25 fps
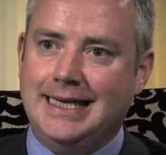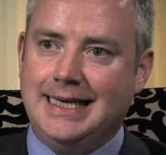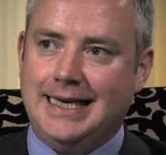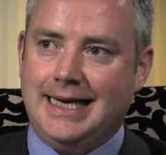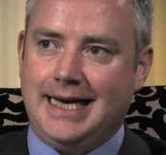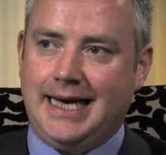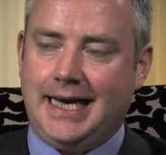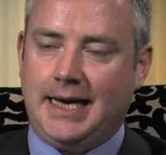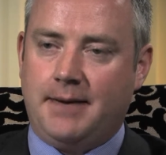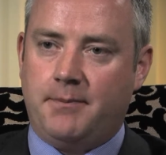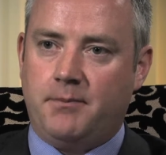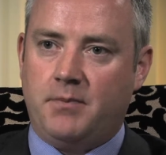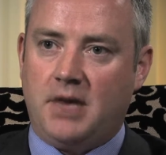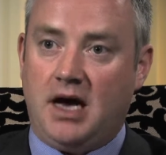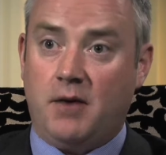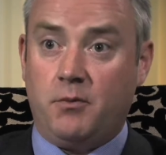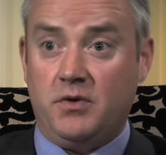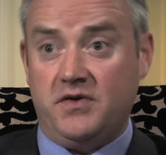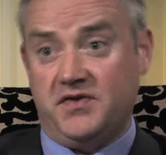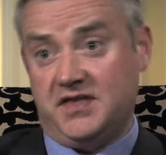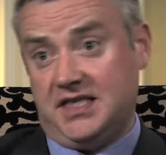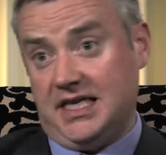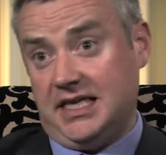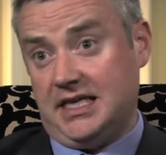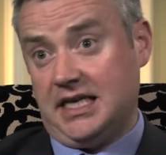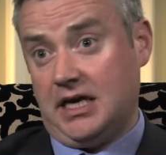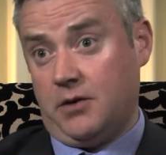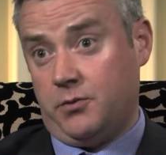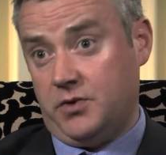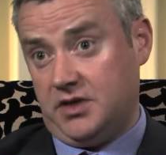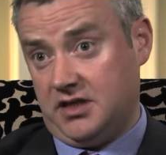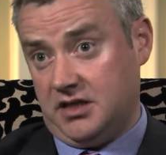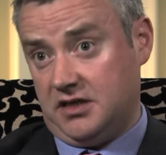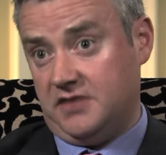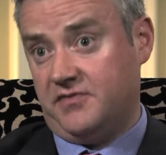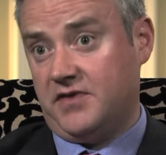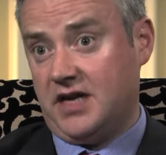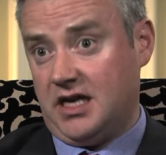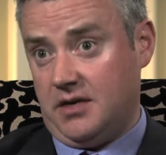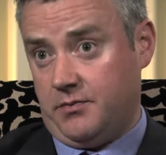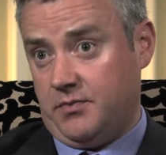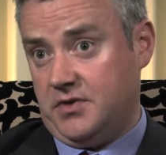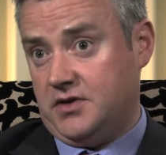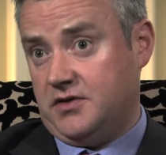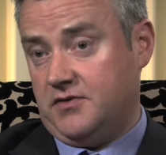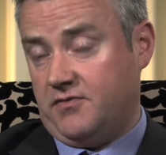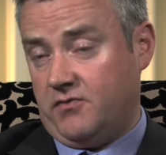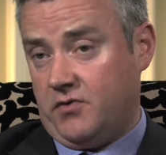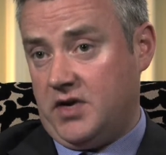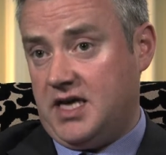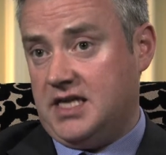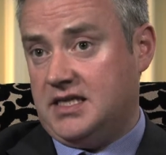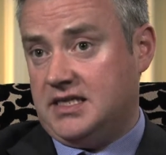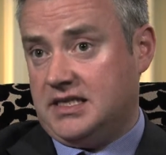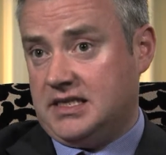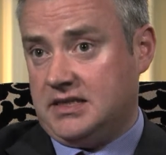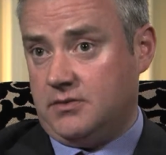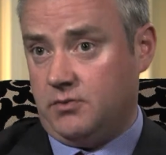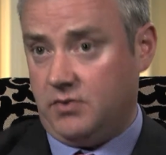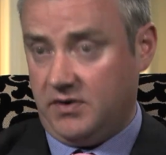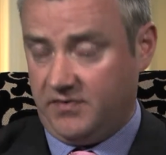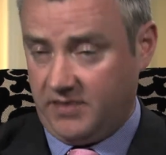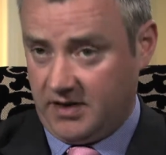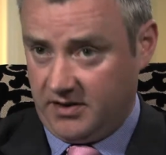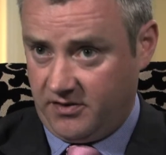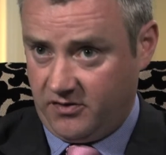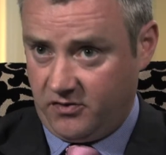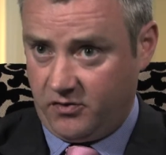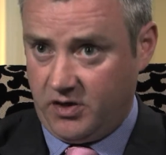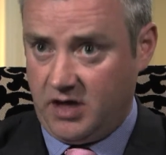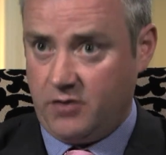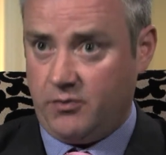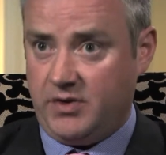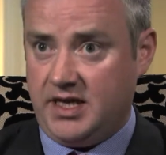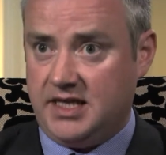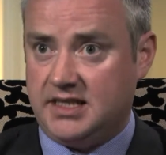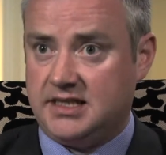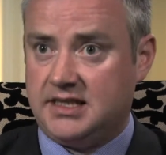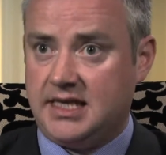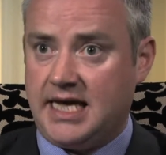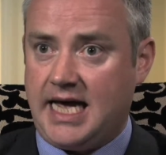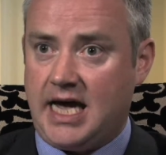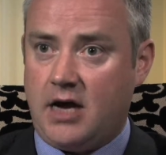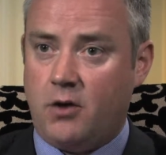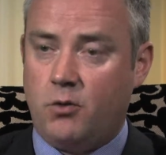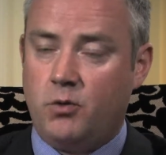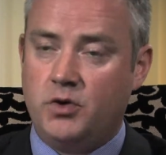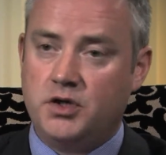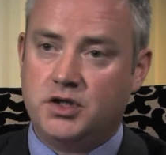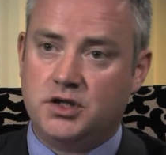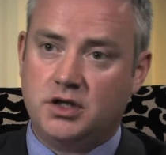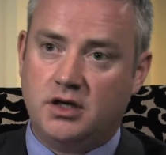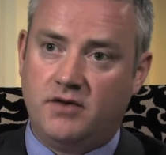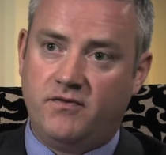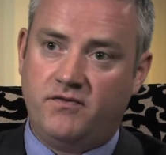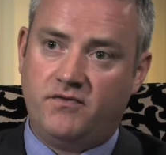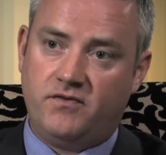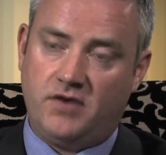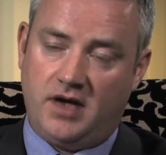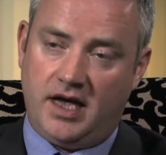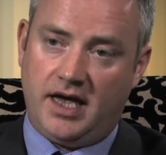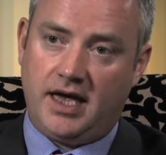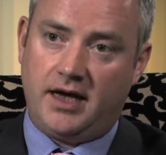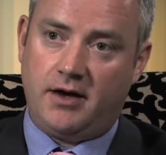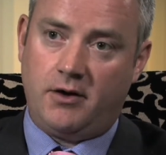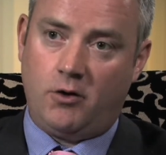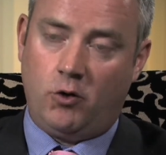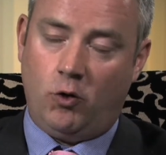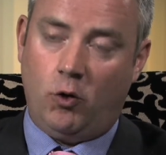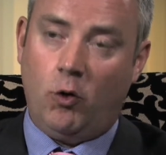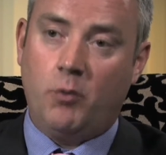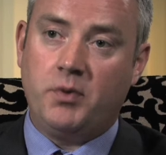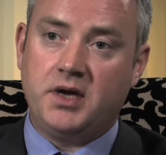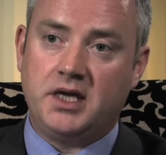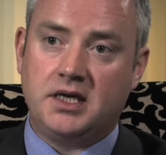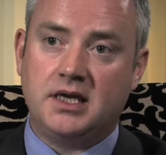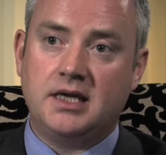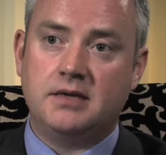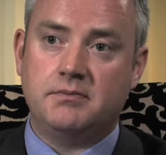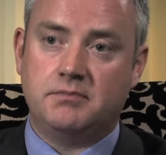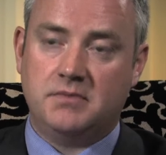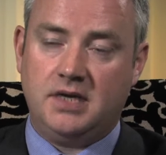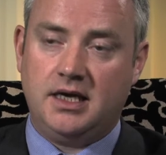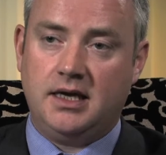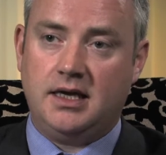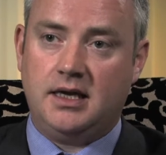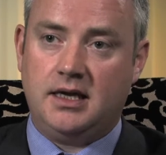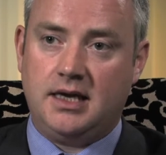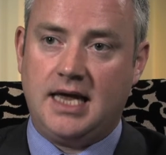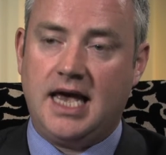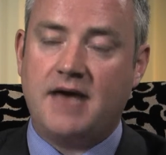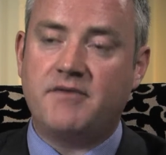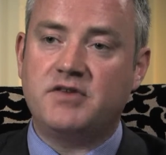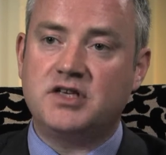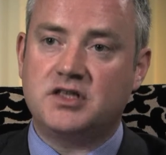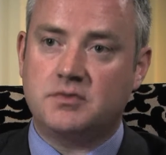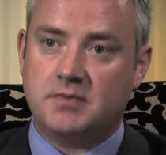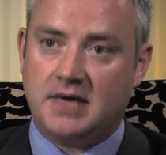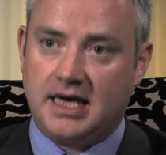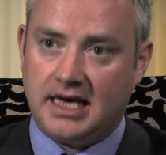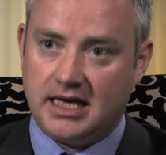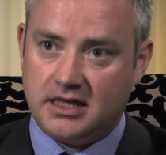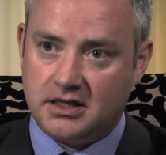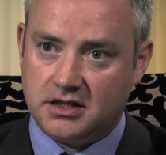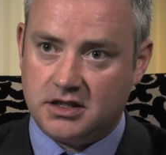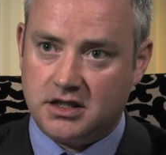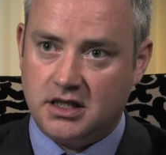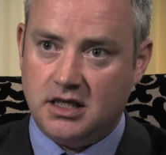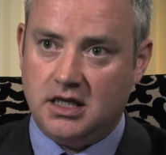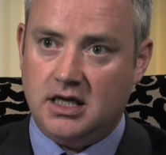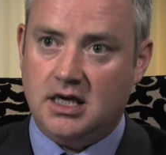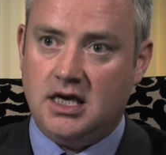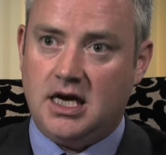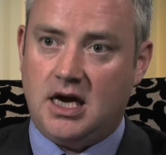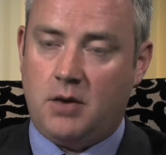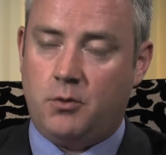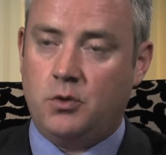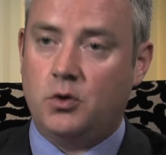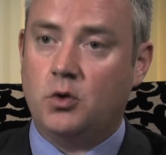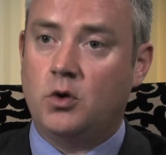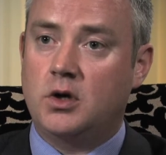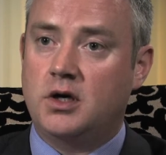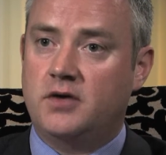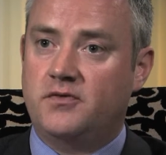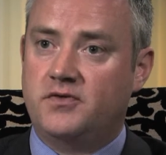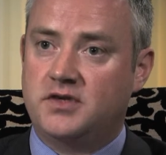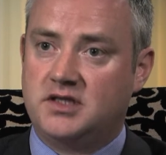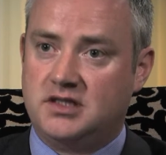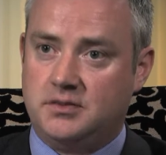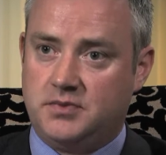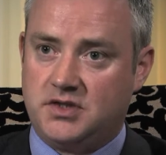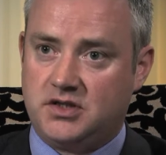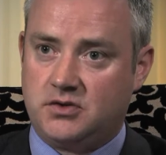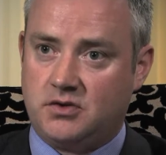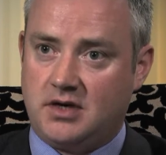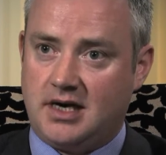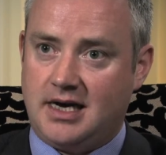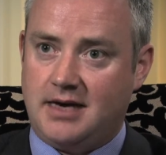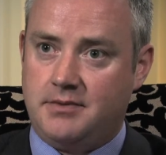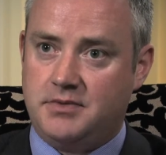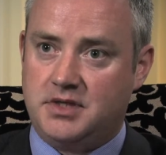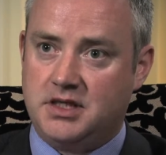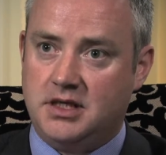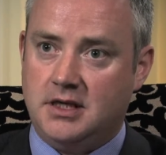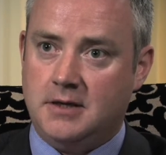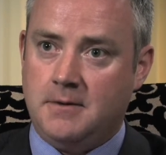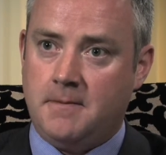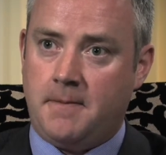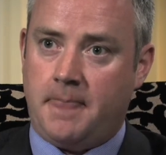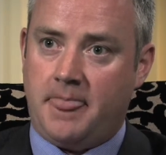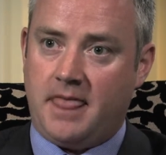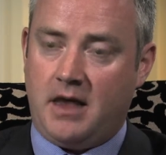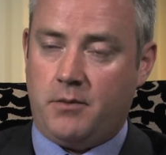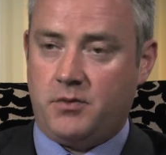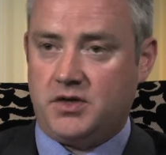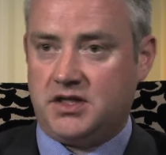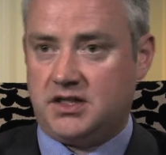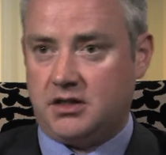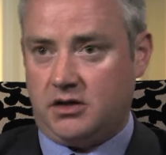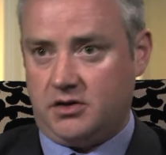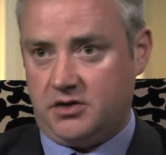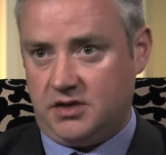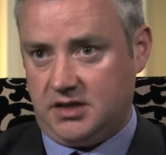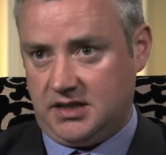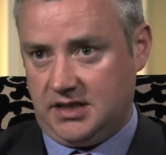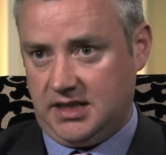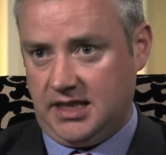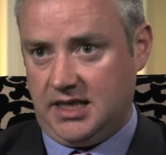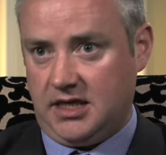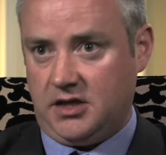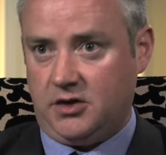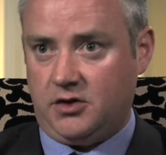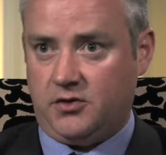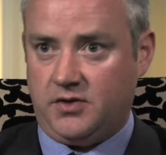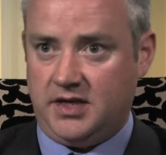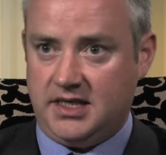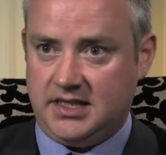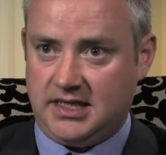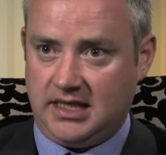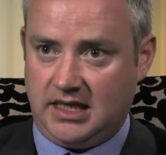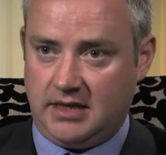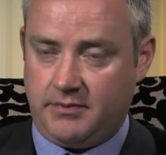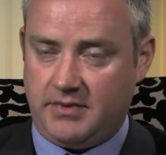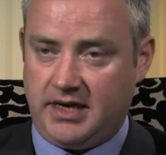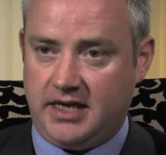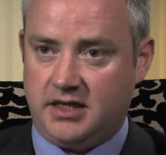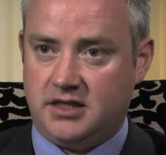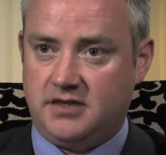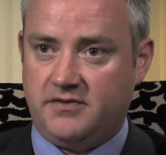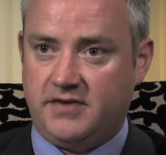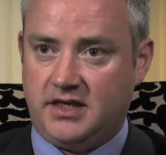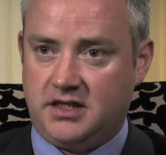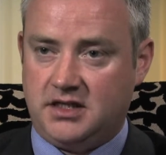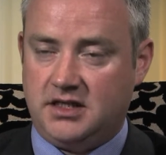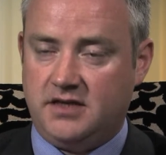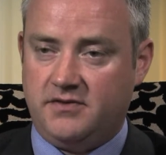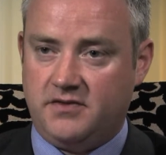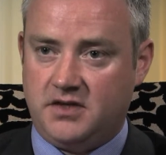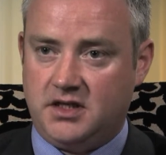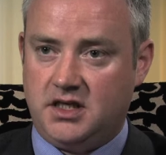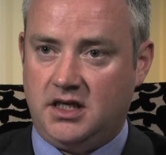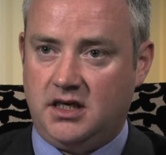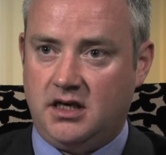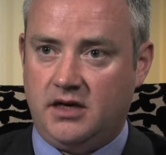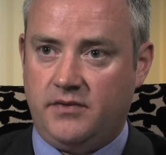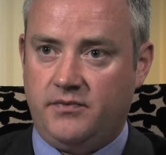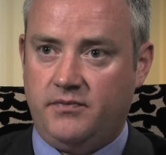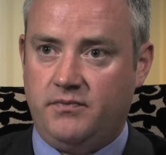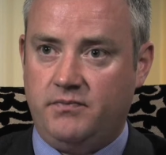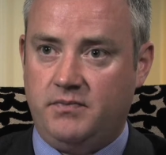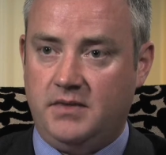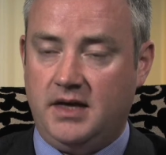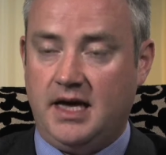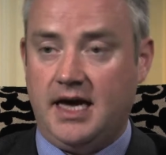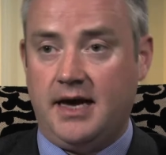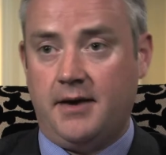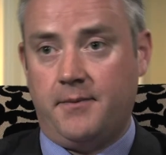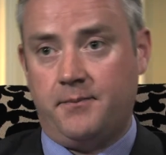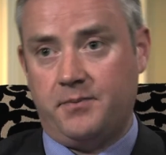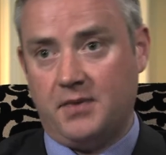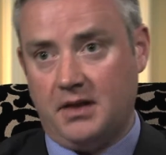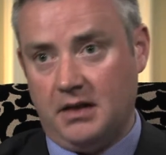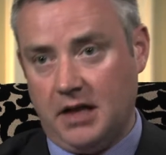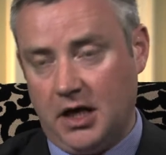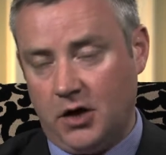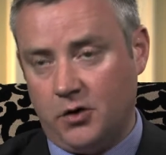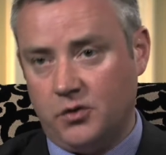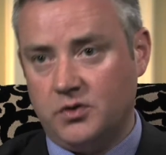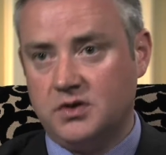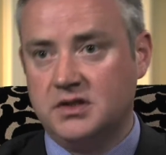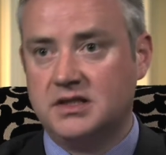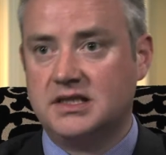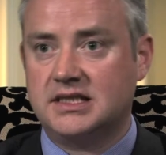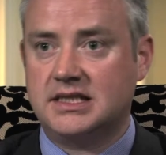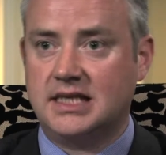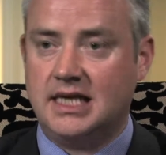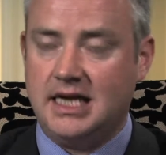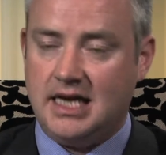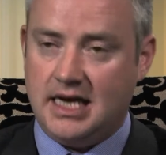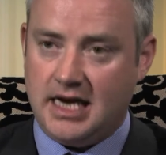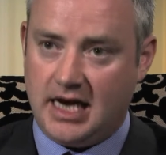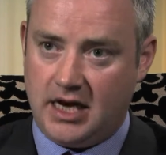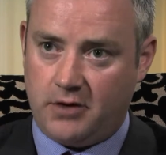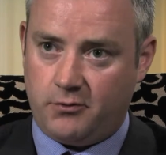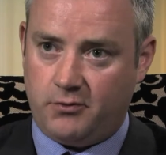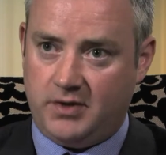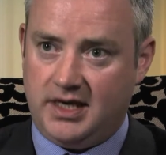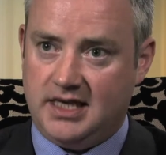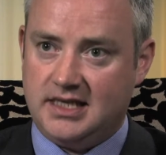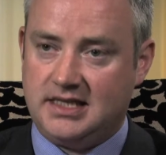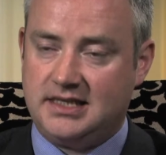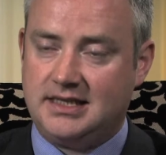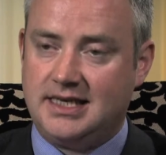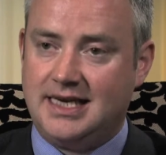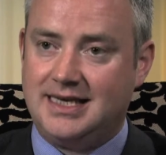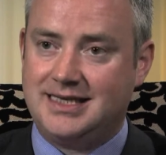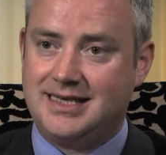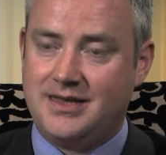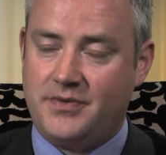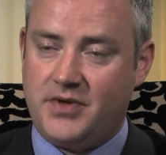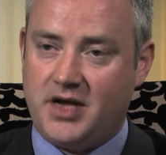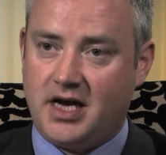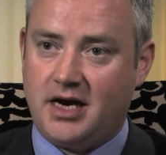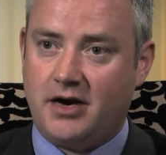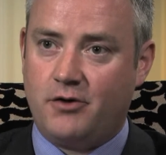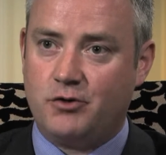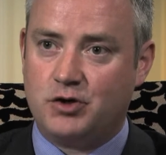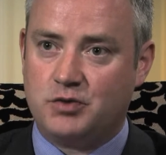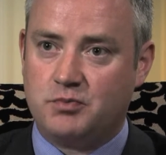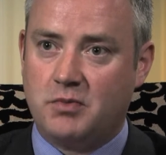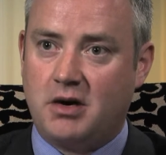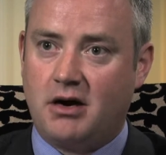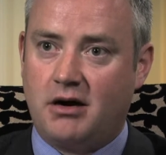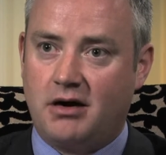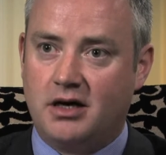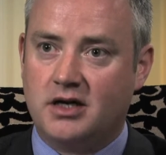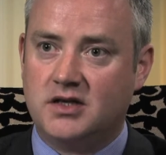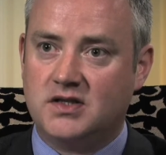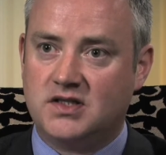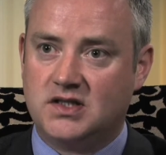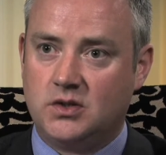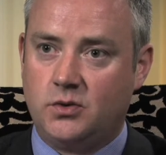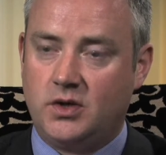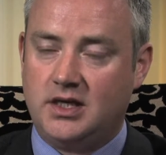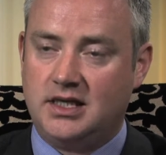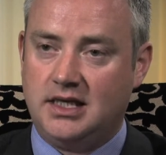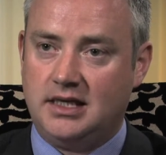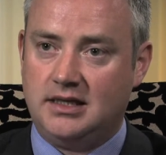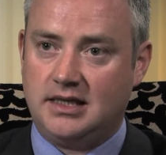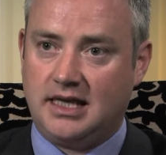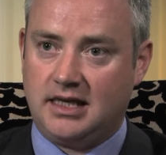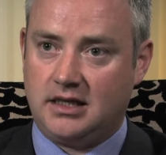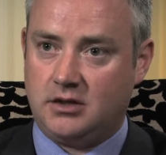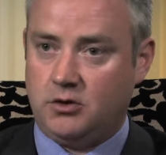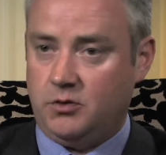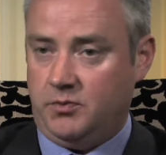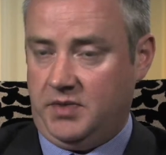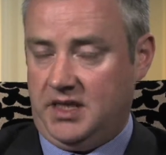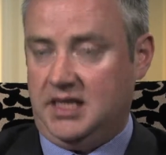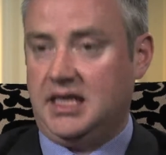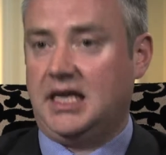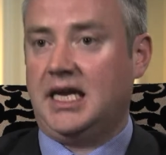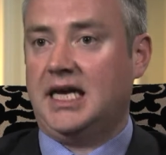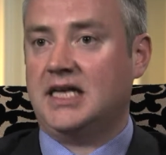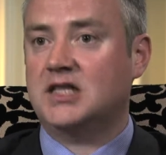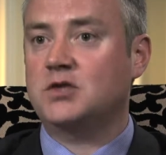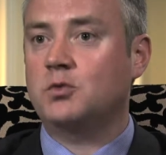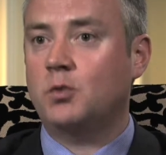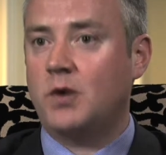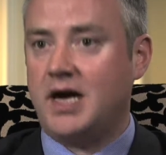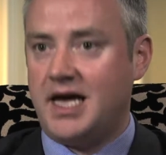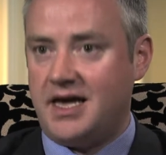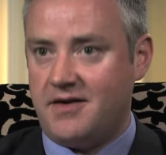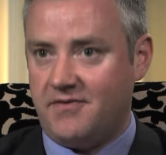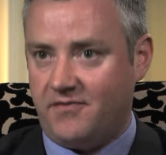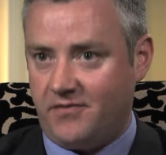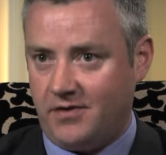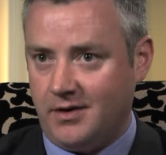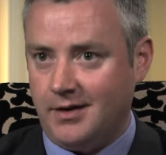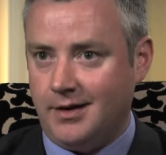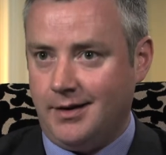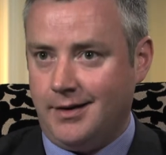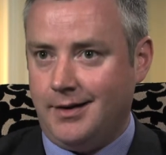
And we've seen that with the development of REITs. We've had 3 REITs now which have all been in heavy demand, and we're all oversubscribed, and we're starting to see an increasing amount of activity on loans and real estate in the Irish market. So I think that could be the next wave.